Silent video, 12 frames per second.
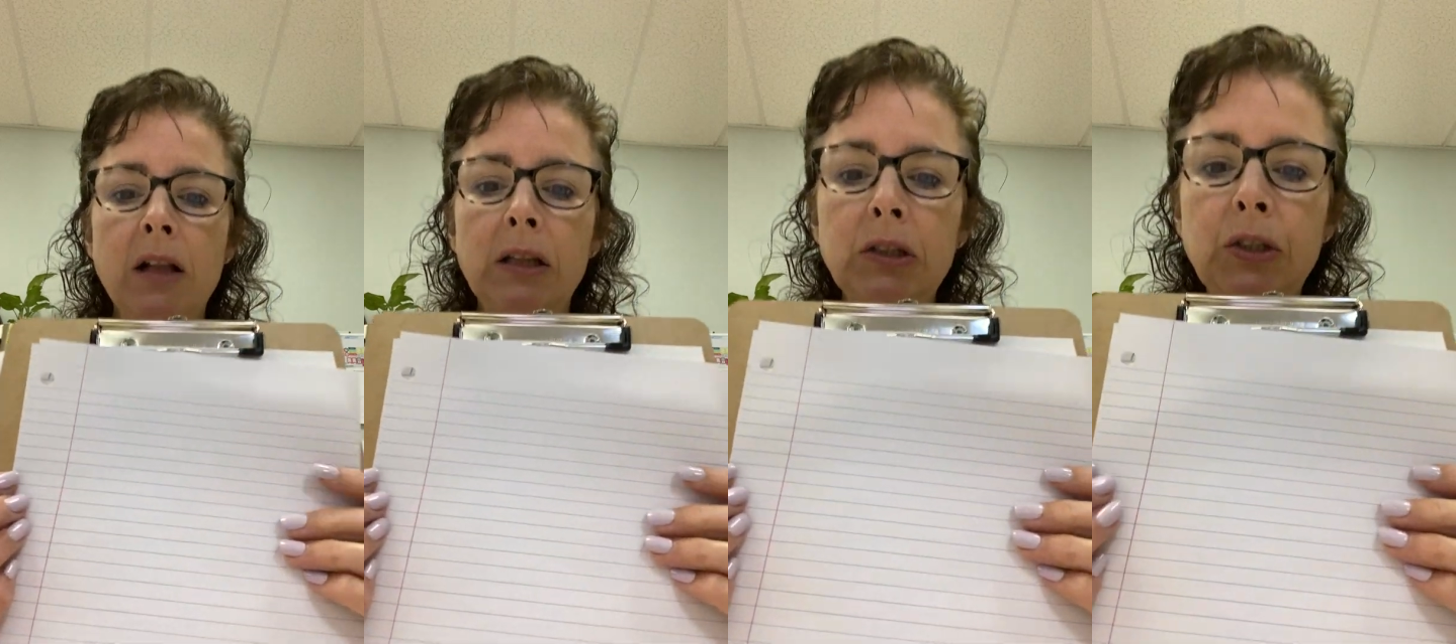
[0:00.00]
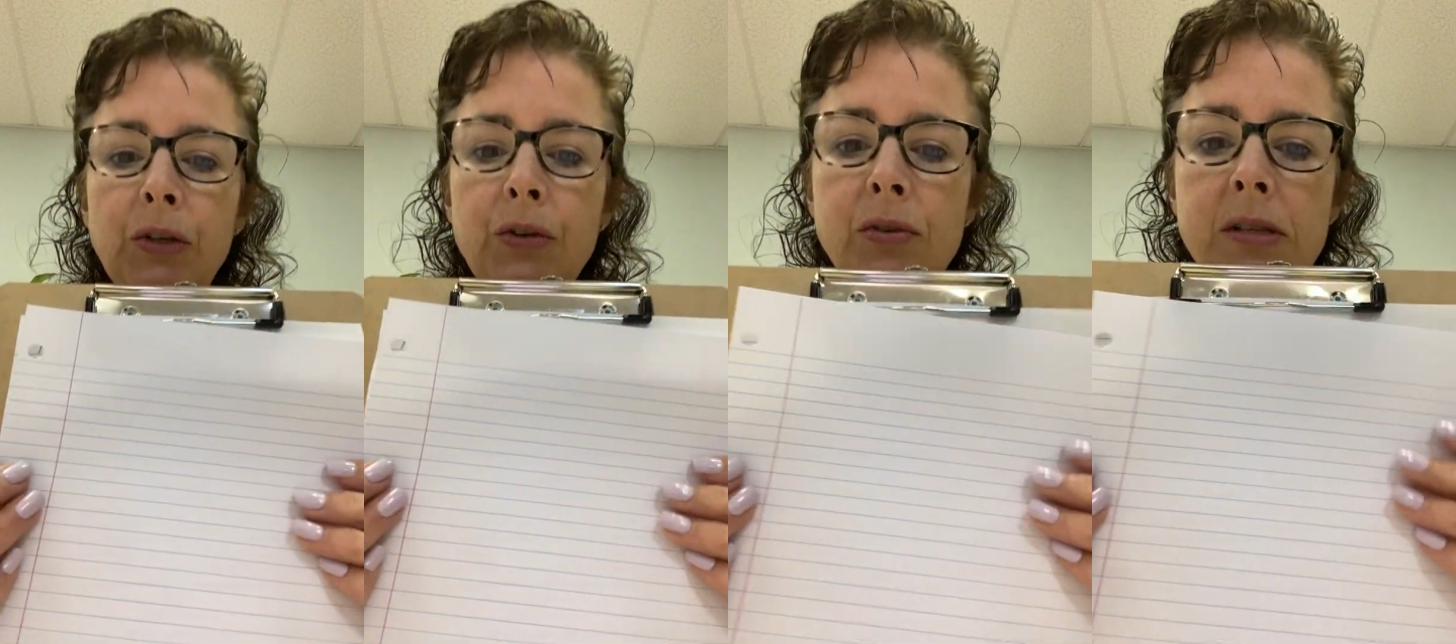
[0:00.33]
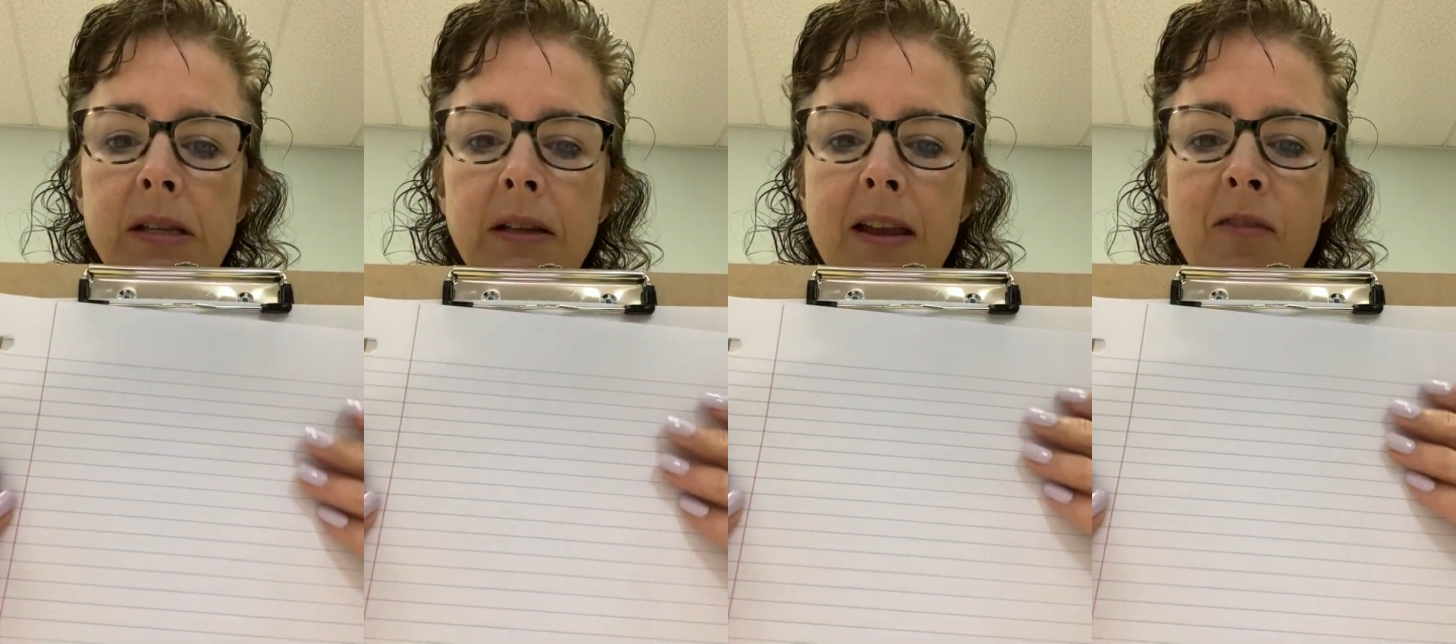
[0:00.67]

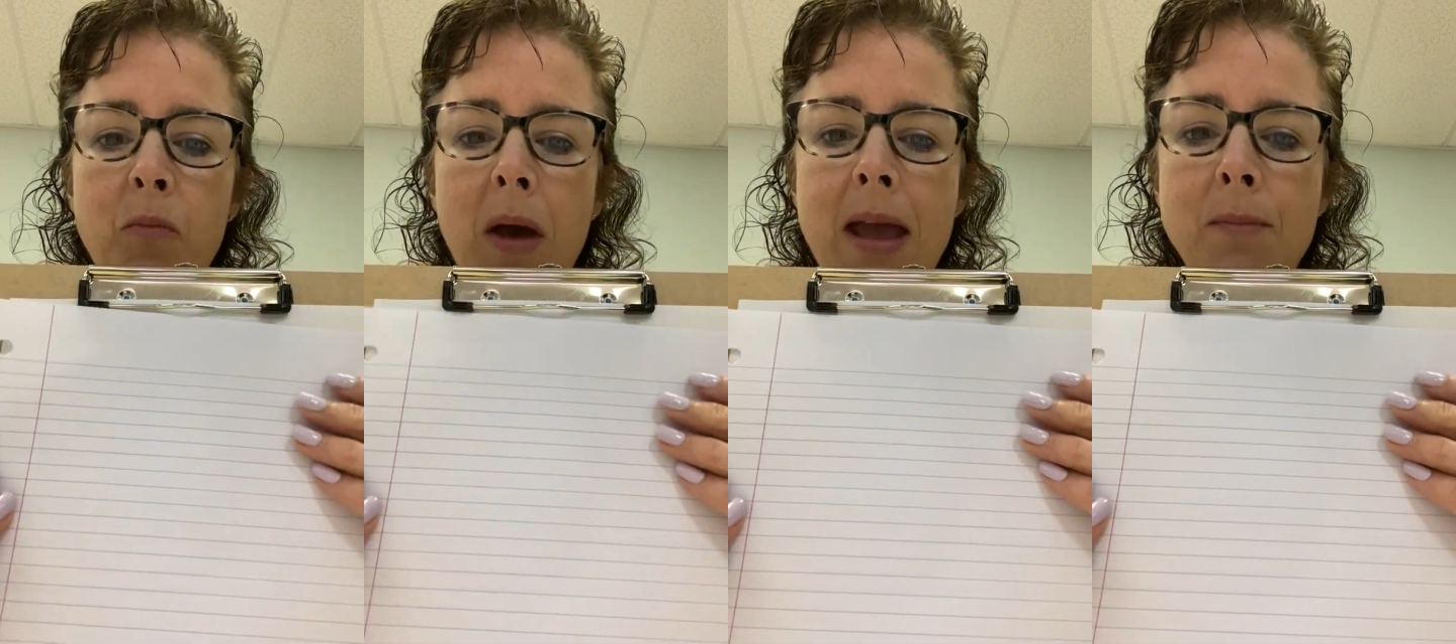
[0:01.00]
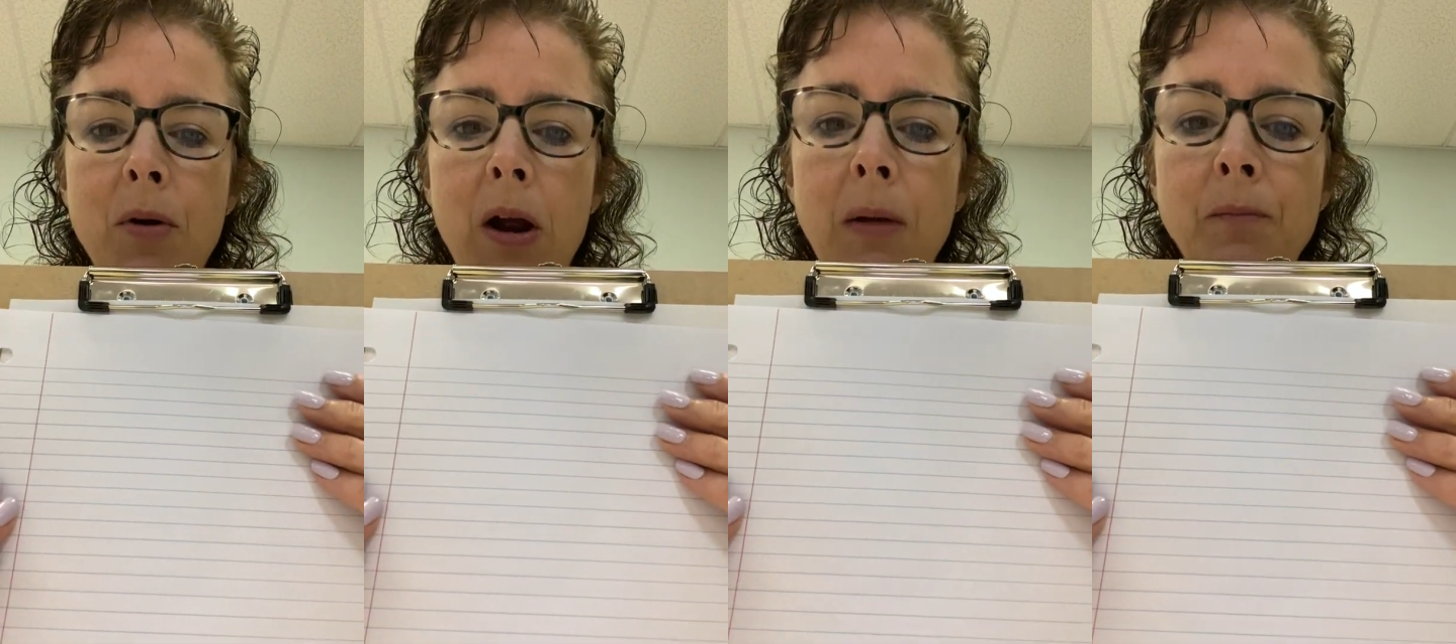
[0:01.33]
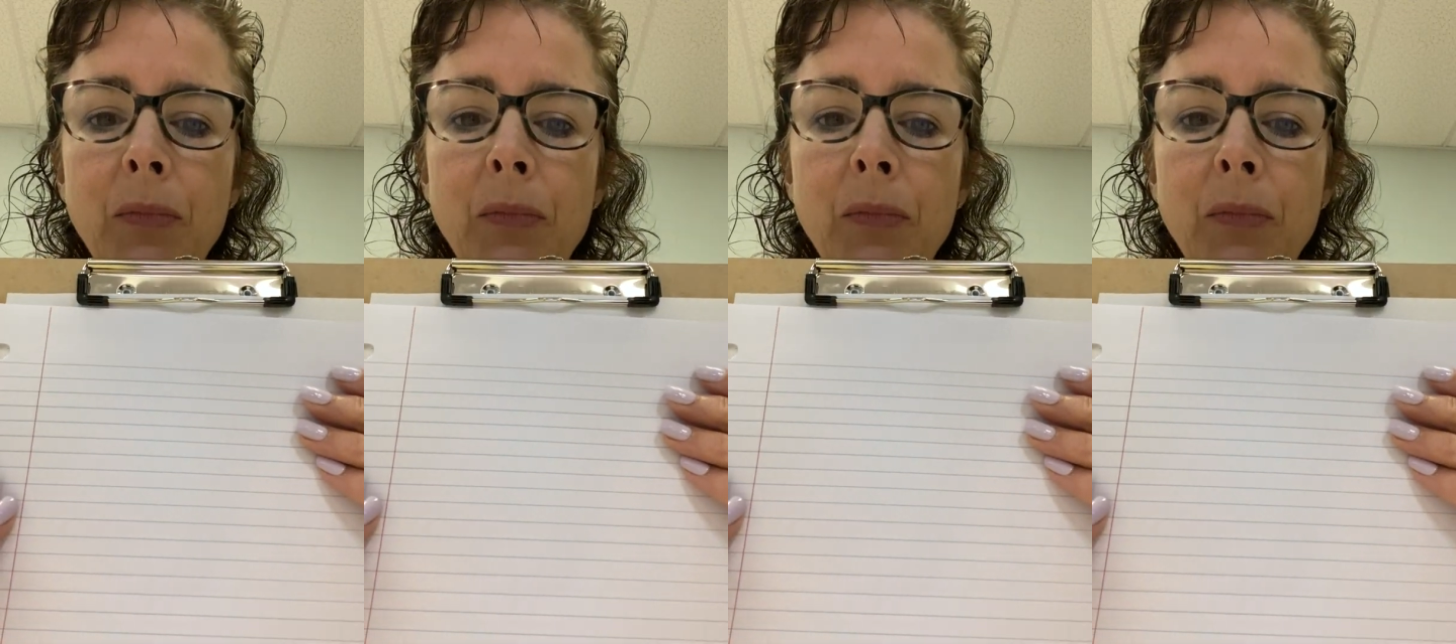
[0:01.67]
loose leaf paper.